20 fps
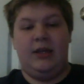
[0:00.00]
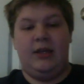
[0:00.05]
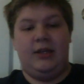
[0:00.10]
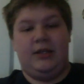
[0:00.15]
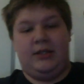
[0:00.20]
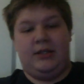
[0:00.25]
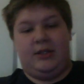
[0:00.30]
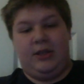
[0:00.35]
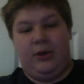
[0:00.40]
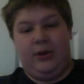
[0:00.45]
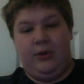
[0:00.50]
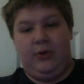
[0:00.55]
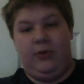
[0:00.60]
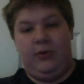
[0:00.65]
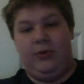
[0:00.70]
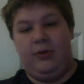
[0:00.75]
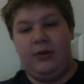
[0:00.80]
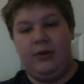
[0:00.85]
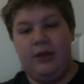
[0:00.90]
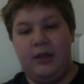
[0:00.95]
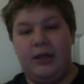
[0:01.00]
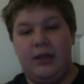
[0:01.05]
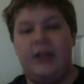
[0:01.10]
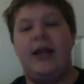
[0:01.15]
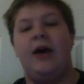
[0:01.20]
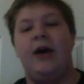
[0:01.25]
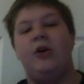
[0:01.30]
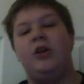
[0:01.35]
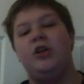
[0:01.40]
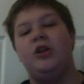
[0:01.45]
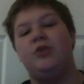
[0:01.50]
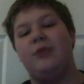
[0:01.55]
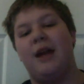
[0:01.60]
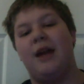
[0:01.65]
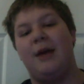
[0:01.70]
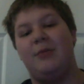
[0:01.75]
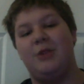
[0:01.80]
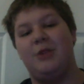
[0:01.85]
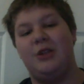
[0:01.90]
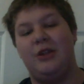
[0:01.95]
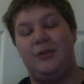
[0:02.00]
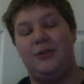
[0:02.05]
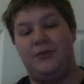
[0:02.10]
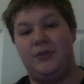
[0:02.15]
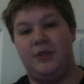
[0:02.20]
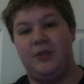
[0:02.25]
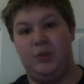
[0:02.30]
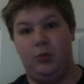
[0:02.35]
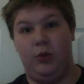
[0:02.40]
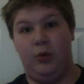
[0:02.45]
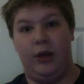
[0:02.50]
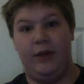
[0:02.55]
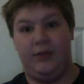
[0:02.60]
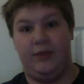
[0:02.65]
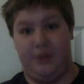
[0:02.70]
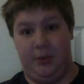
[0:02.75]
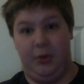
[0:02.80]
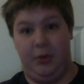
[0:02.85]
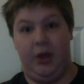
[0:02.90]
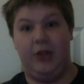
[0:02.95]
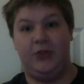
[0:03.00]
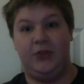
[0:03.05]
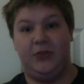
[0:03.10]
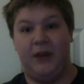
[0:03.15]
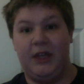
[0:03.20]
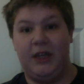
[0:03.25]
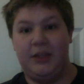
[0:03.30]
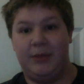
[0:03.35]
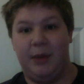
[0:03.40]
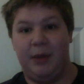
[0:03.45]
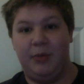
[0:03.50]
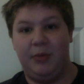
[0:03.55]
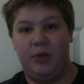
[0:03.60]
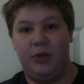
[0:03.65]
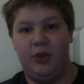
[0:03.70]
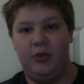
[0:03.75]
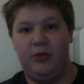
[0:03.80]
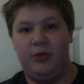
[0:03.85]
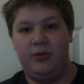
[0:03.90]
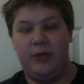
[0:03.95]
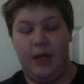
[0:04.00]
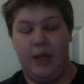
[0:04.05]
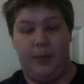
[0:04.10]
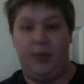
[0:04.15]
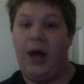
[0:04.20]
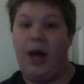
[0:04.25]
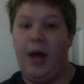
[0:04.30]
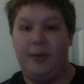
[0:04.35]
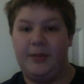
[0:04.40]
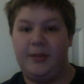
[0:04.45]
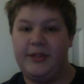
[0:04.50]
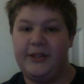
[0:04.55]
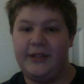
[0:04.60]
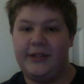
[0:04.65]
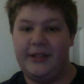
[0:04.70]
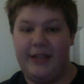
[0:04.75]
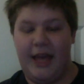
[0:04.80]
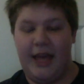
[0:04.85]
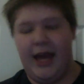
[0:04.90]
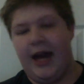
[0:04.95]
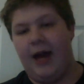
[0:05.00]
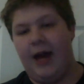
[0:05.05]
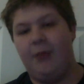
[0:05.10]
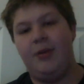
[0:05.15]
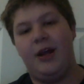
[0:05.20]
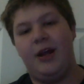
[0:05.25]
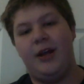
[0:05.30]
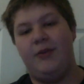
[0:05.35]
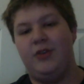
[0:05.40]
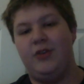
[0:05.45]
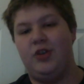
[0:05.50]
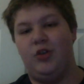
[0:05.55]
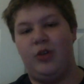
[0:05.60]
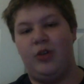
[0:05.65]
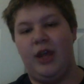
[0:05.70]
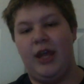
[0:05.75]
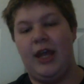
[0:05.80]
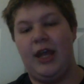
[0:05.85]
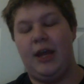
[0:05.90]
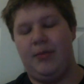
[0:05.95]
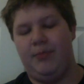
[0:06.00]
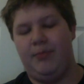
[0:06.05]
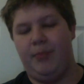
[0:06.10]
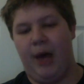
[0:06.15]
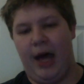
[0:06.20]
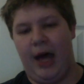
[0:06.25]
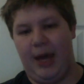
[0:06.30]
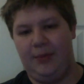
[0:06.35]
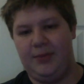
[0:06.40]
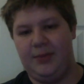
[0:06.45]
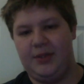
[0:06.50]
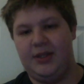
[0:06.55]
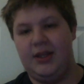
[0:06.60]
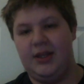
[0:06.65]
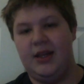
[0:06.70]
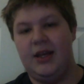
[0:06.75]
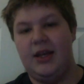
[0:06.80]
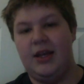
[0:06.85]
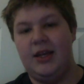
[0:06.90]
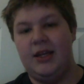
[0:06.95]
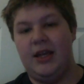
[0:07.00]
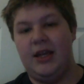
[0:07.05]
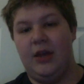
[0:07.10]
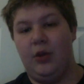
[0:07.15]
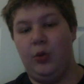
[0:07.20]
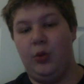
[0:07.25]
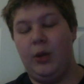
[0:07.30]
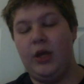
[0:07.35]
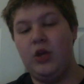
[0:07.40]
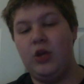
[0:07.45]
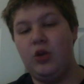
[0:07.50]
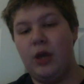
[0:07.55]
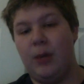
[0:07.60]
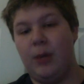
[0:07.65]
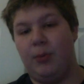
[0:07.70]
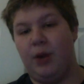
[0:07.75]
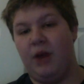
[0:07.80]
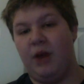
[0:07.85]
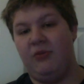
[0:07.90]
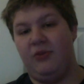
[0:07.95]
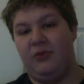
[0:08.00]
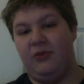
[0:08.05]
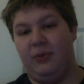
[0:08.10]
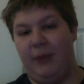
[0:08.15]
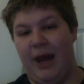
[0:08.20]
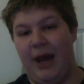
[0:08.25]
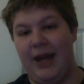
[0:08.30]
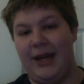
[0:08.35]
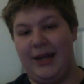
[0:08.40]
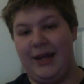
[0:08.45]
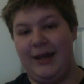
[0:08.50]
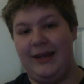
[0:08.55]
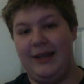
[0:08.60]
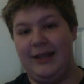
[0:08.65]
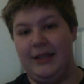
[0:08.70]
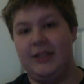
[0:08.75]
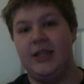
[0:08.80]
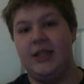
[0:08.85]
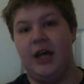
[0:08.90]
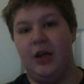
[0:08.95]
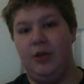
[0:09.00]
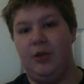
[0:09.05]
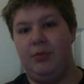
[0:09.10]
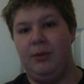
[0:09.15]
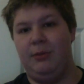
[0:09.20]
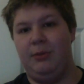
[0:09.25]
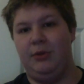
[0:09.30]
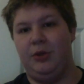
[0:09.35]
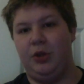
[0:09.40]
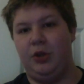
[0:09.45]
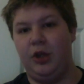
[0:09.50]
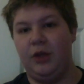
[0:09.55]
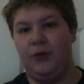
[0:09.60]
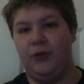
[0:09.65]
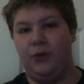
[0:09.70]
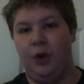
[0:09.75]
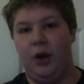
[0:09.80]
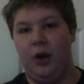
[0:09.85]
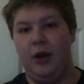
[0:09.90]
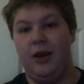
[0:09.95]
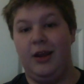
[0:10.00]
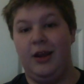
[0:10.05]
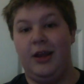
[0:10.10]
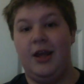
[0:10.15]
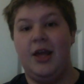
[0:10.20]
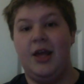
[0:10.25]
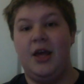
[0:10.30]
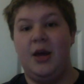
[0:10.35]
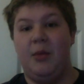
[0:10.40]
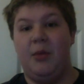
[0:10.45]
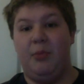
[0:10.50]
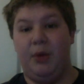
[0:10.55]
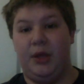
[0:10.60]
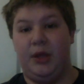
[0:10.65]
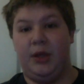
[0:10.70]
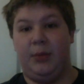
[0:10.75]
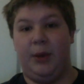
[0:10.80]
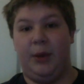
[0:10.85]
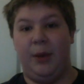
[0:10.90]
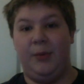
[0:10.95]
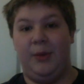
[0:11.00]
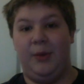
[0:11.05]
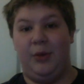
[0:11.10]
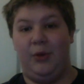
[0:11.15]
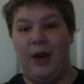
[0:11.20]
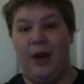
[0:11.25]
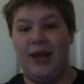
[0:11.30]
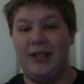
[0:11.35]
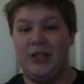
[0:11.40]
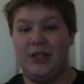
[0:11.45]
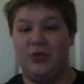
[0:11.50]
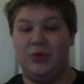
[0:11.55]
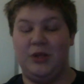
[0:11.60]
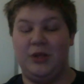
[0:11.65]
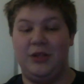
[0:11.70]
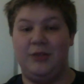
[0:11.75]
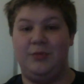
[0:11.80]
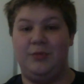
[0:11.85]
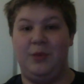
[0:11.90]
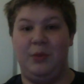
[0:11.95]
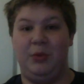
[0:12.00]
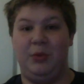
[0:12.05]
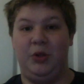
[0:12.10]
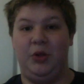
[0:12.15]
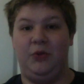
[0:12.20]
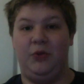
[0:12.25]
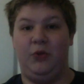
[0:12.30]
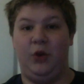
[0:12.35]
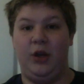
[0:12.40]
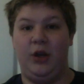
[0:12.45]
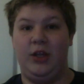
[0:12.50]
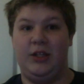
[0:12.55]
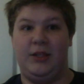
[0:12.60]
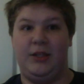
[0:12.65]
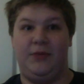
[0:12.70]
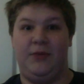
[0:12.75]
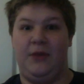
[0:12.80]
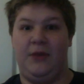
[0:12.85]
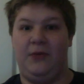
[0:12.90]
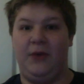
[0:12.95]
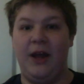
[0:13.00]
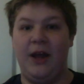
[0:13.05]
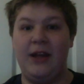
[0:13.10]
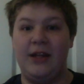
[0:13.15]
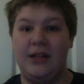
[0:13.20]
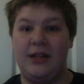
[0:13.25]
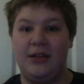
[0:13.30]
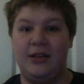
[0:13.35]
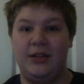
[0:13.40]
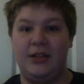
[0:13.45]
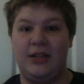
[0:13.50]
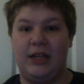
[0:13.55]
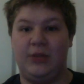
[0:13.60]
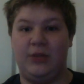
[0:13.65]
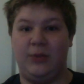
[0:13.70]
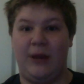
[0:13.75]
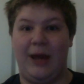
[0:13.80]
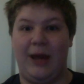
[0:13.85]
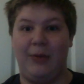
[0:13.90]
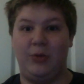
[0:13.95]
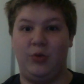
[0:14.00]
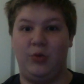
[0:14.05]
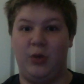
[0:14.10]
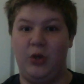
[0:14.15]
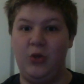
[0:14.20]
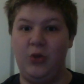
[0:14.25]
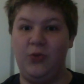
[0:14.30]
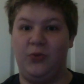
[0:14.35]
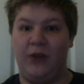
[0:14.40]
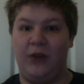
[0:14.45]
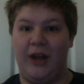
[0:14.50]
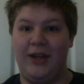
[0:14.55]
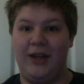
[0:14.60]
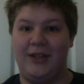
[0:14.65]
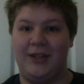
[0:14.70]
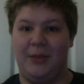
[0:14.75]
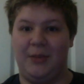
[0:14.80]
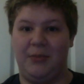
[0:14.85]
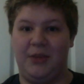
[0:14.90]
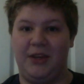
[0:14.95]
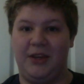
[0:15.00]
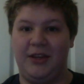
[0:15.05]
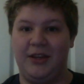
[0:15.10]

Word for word: so now here's what happens if what if someone else finds my balloon? It pops. Yeah, I'm not even joking. It pops. Yeah, the way you get profit from hide it is other people to look for it. But the problem that arises when people look for it is if they find it. Guess what happens when you find something?